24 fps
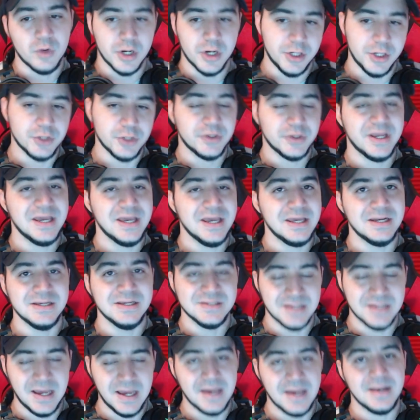your kid
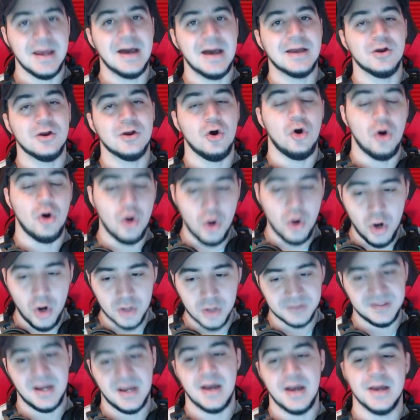is at all
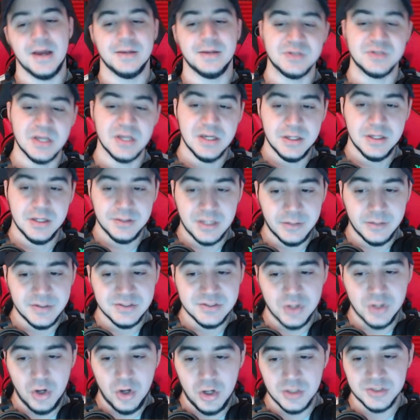times. There
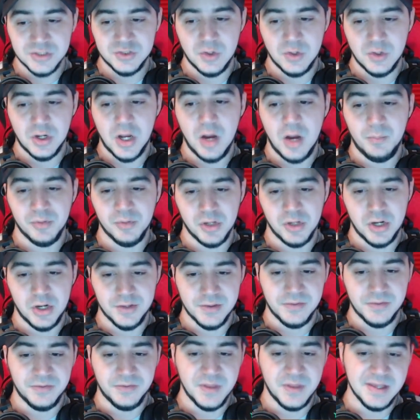is also a couple of
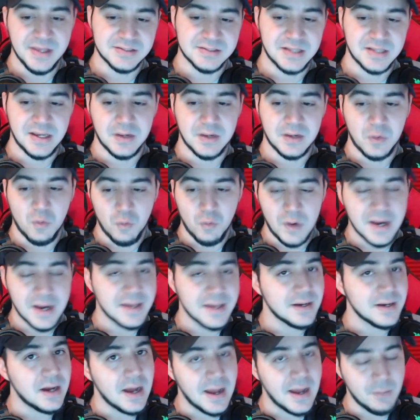other things like
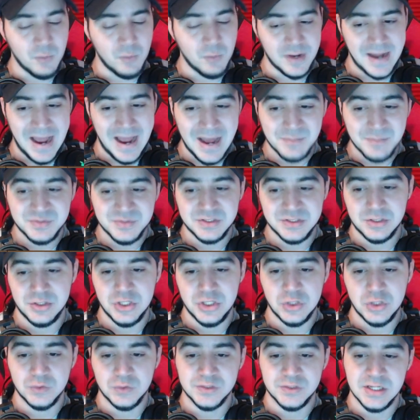what apps they're
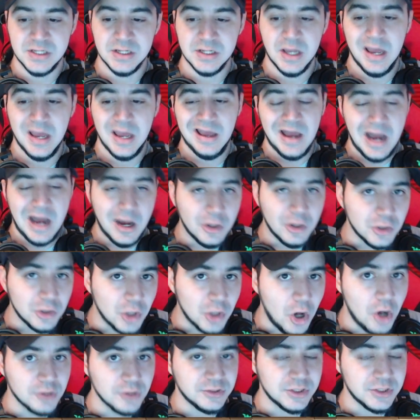using, how
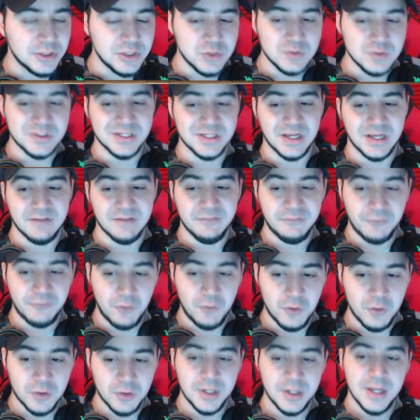long they're using it
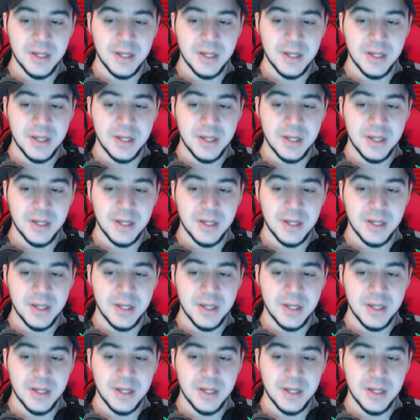for,